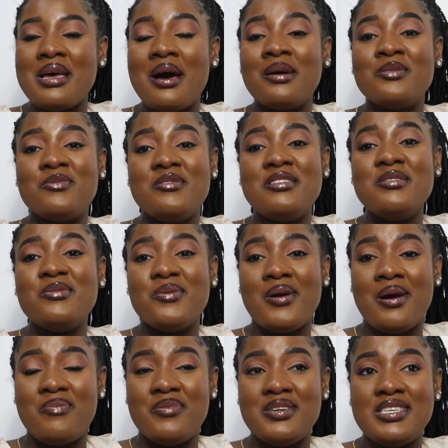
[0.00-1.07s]
I really do
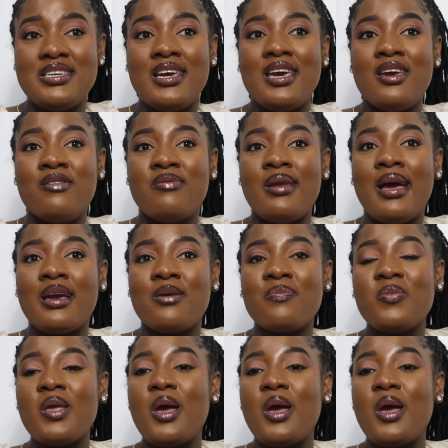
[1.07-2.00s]
appreciate if like